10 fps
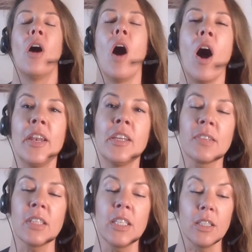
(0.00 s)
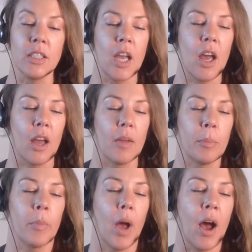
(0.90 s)
Honestly, yeah,
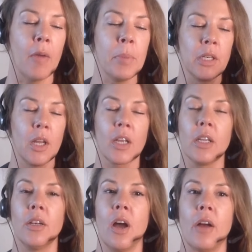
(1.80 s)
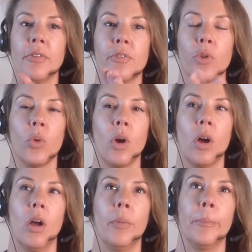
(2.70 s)
I've been lucky enough to
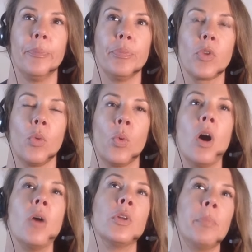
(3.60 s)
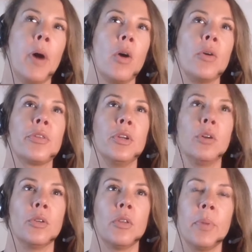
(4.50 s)
um, work with both, you
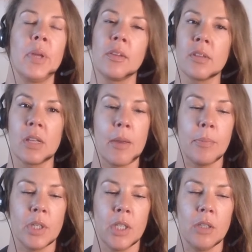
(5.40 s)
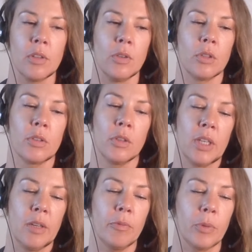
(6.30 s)
know, the big celebrities and also the
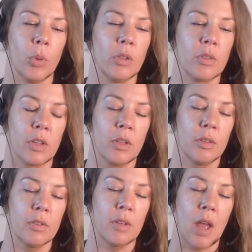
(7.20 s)
influencers.